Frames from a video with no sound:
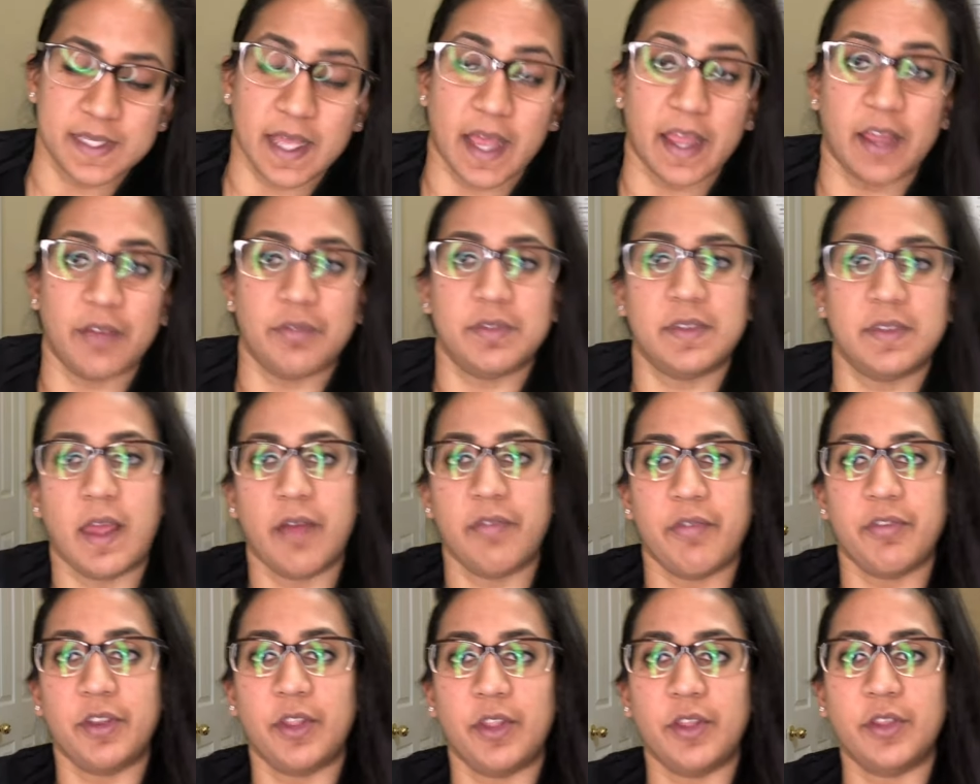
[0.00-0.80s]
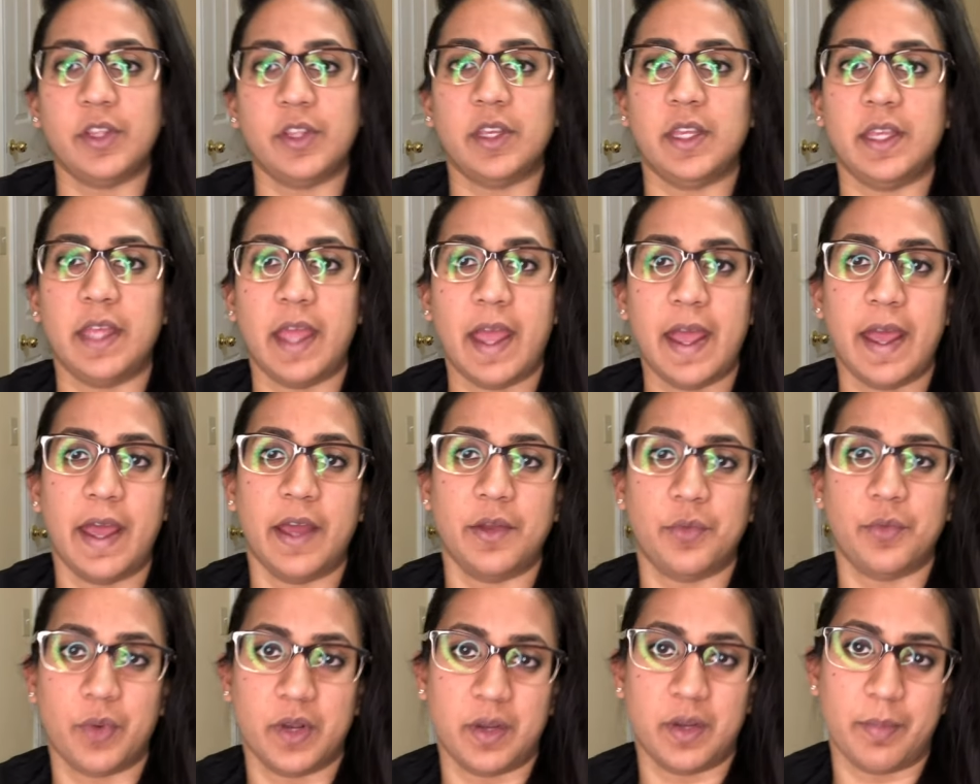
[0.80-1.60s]
I have definitely
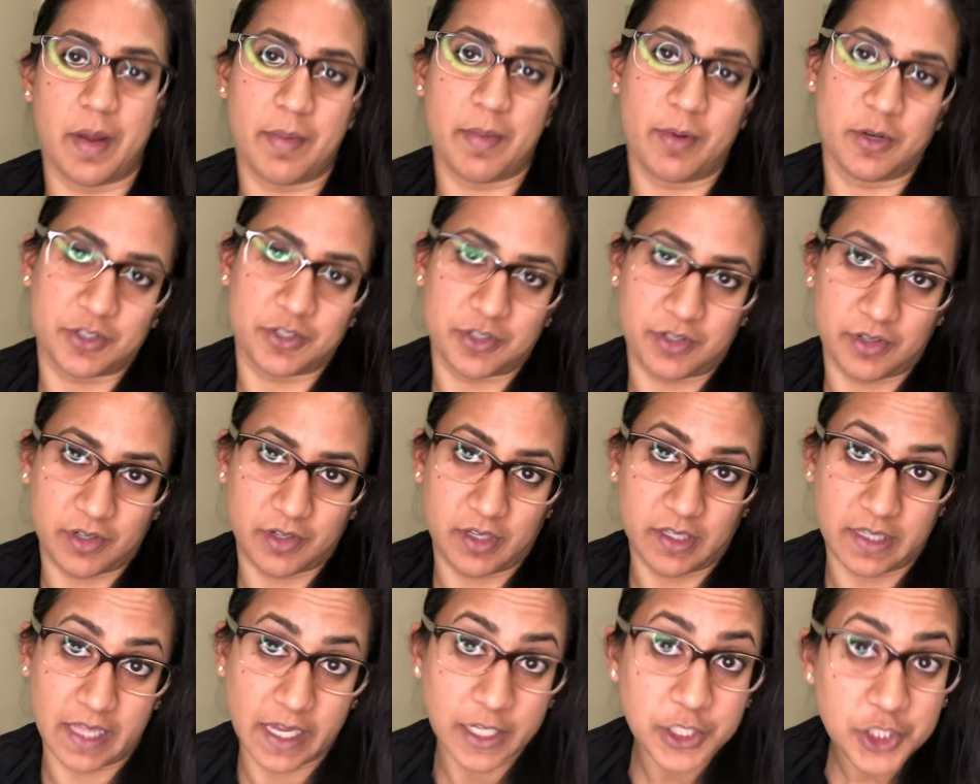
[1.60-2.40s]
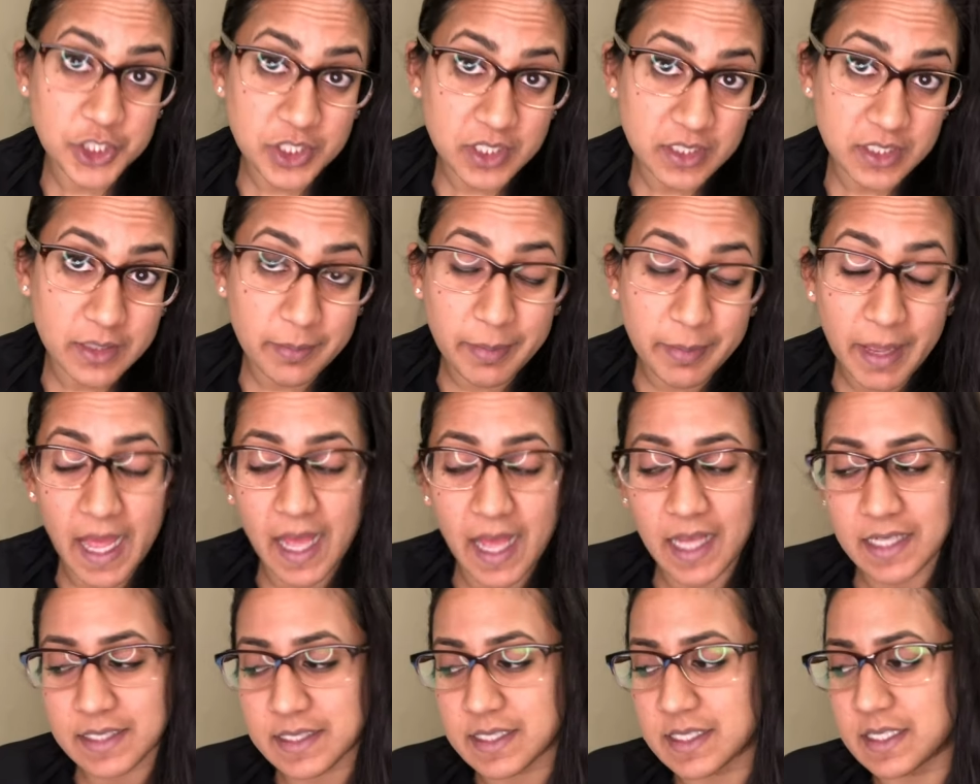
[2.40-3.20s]
had one in my personal collection in the
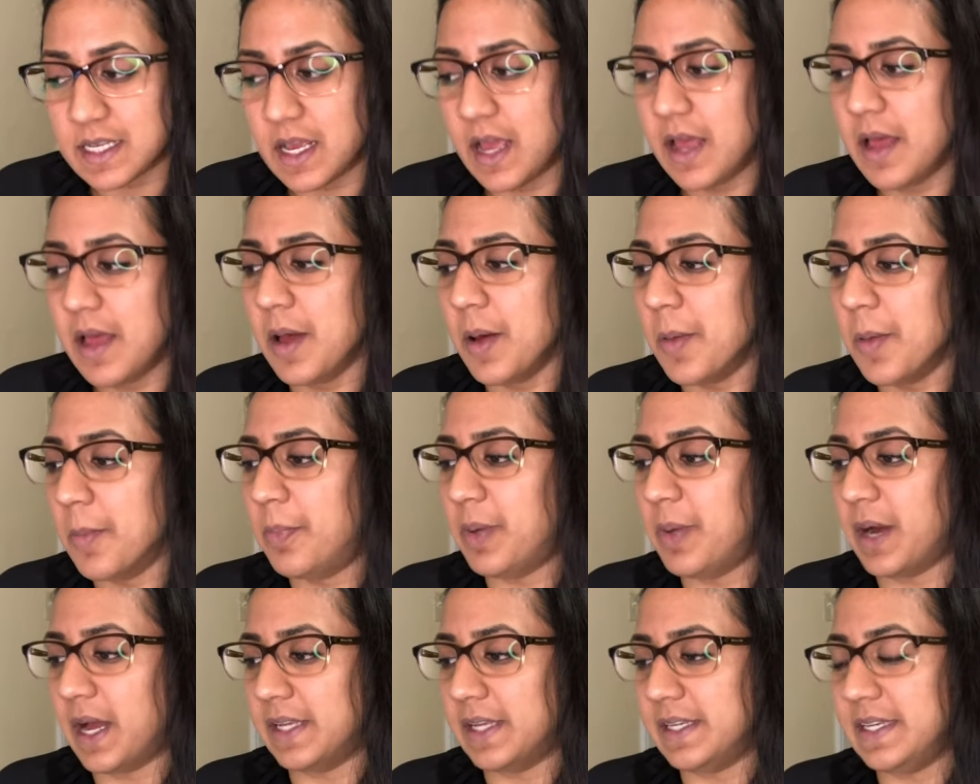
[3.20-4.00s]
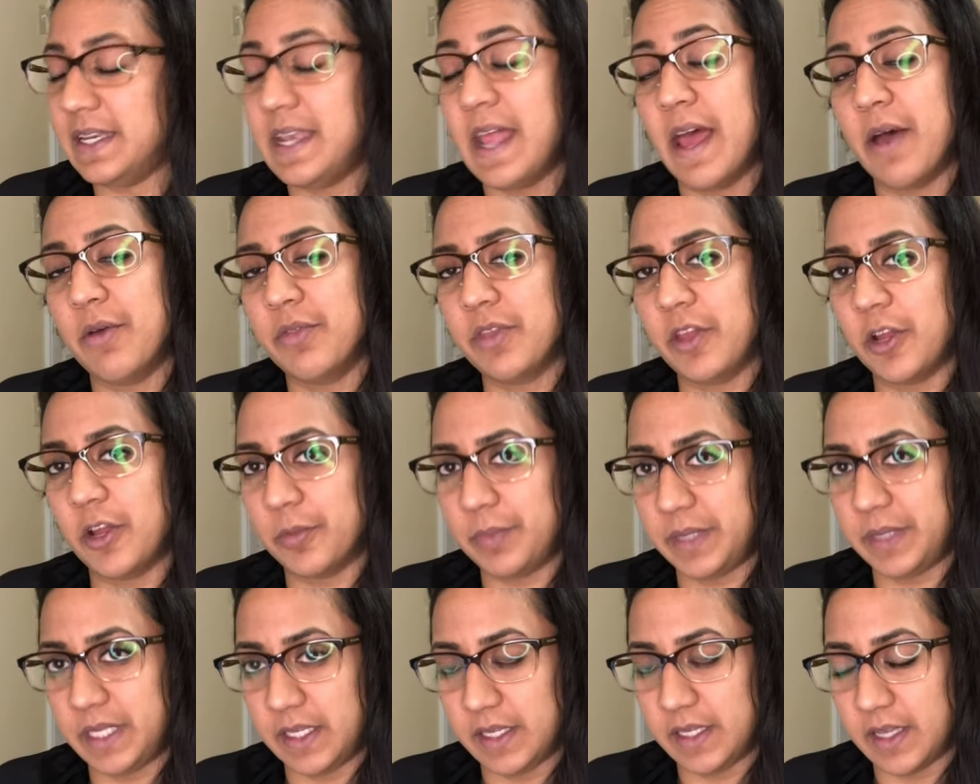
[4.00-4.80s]
past, but now they are
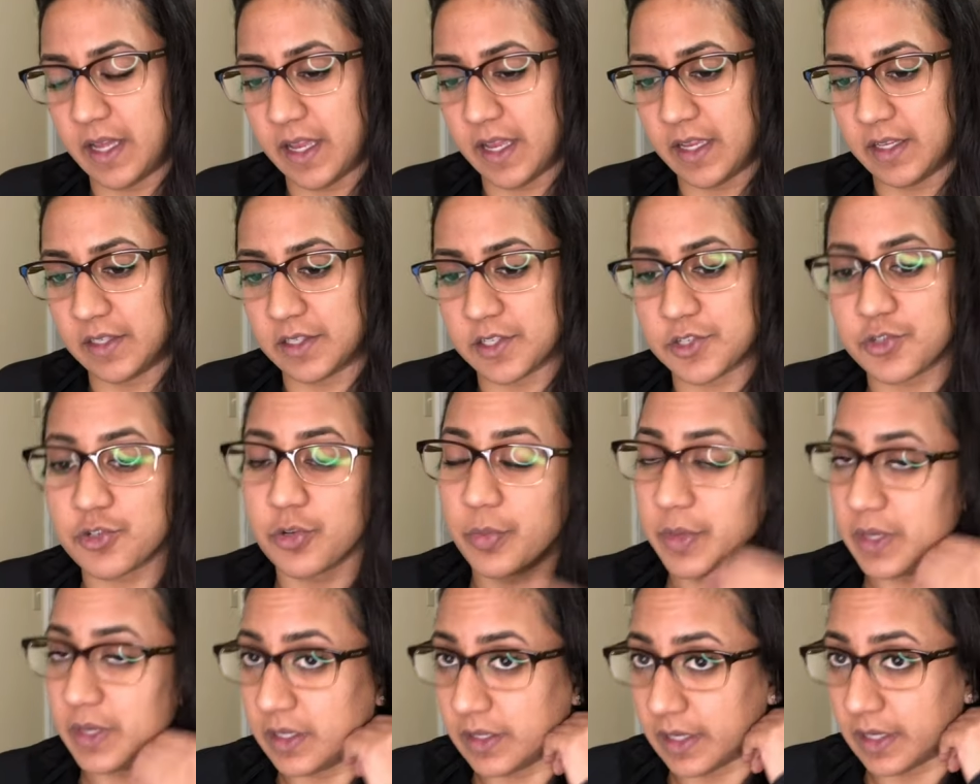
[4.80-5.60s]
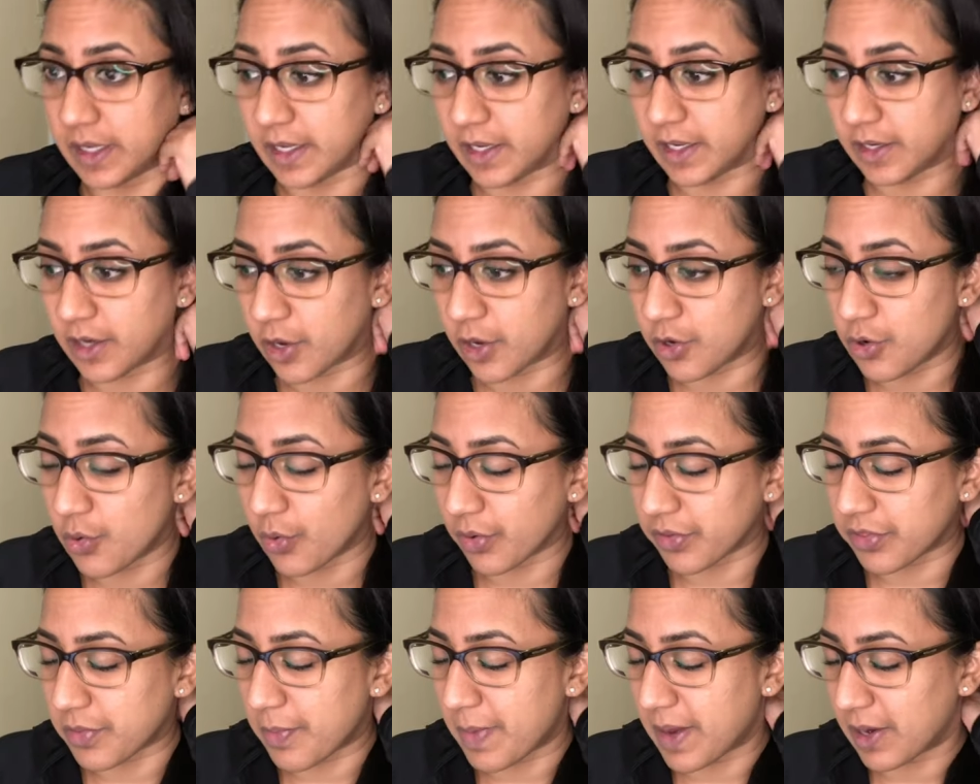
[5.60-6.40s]
being distributed in
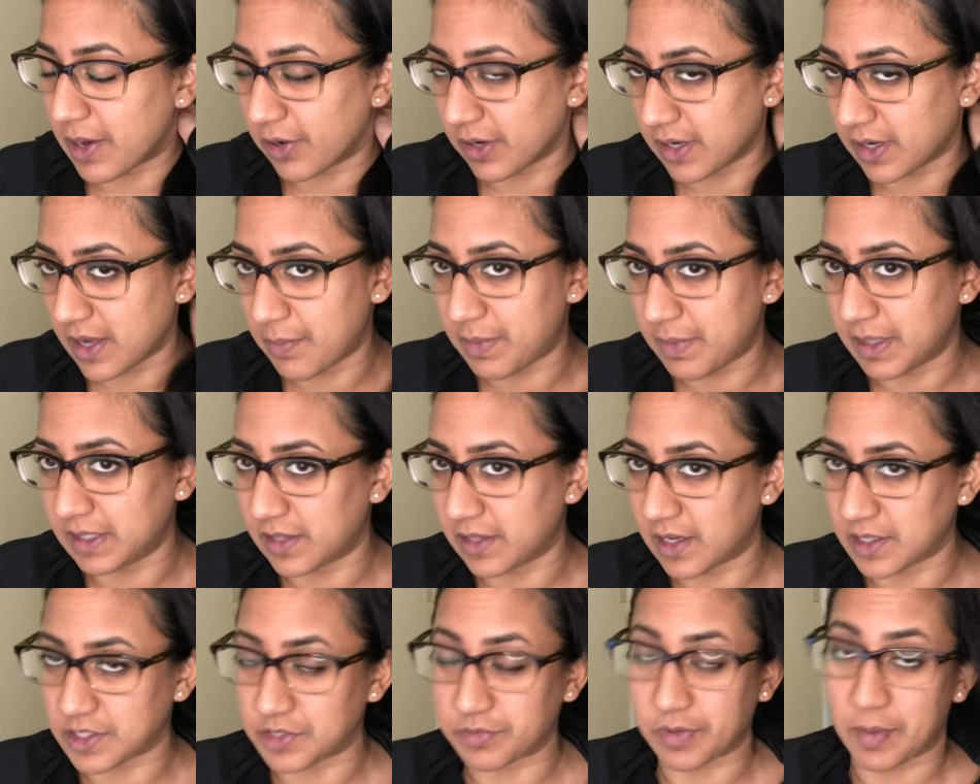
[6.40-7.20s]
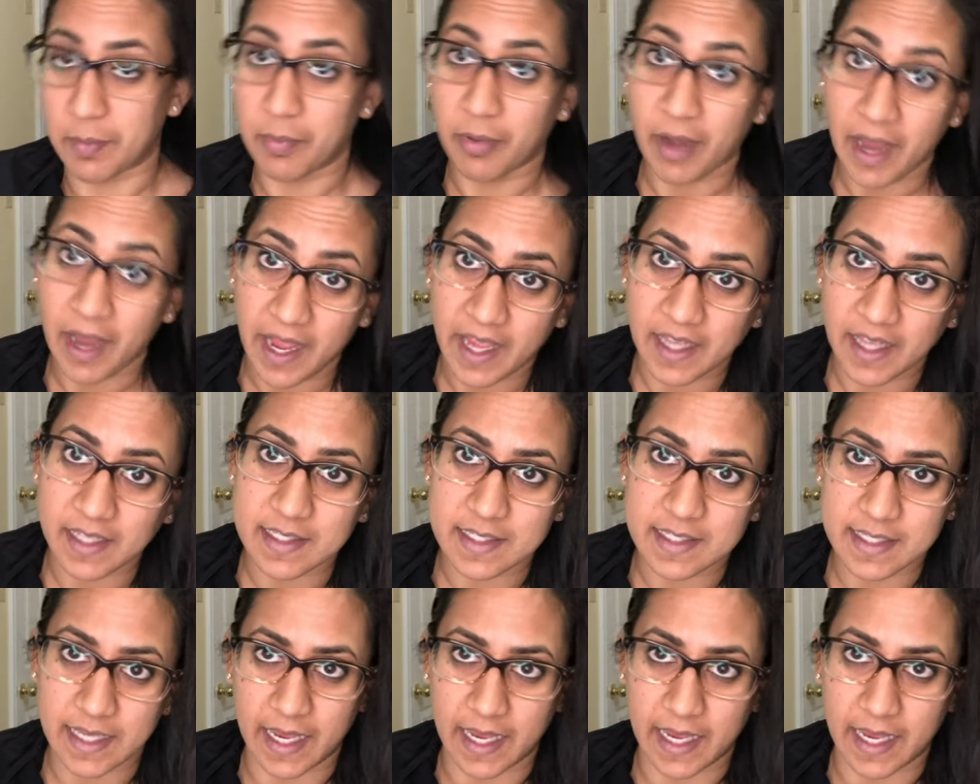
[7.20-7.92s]
North America by Luxury Brands.